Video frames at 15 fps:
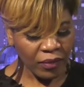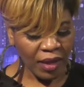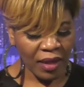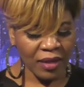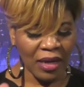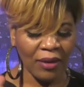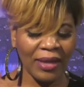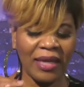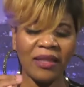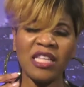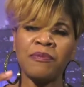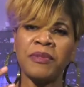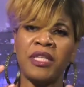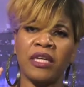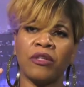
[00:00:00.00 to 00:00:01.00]
Now, in this
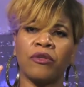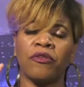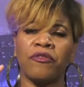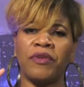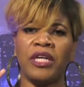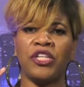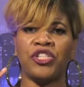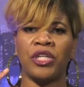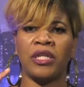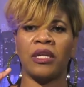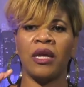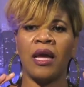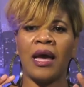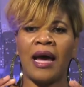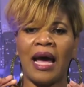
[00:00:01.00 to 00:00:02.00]
particular vision,
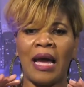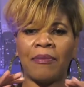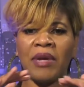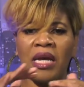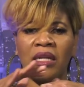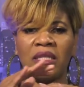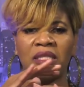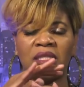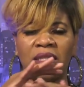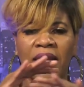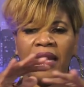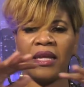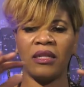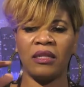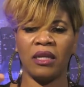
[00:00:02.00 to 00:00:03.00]
I'm kind of
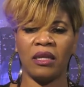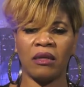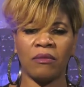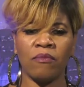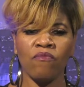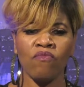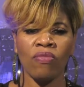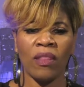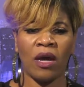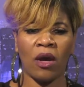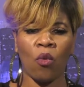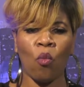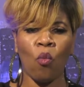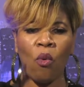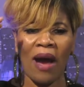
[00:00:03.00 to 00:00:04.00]
standing,
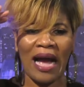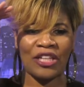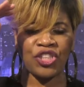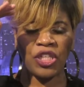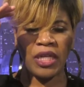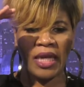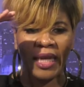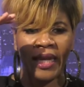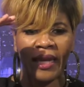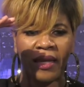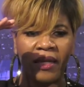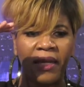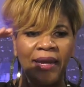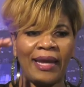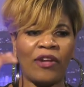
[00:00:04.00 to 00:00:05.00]
watching
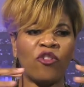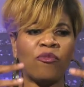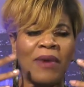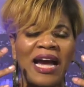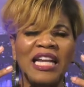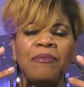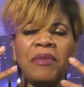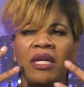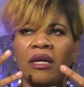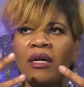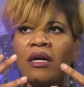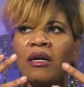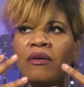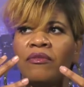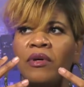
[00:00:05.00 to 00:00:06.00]
in. And it reminded me
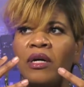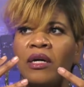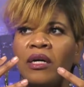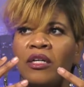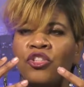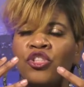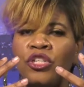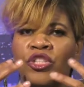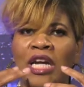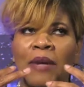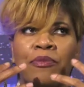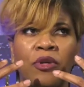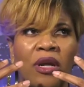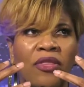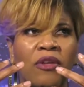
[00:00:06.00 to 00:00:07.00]
of the
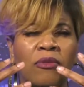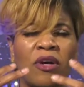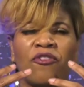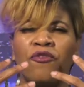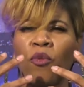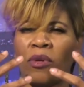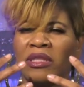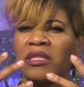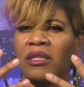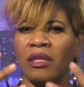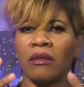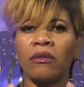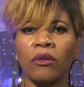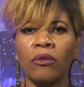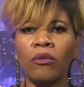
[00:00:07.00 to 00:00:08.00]
chapter, I think about 14
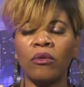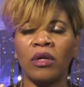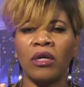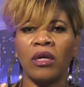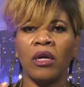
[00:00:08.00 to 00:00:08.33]
in Luke,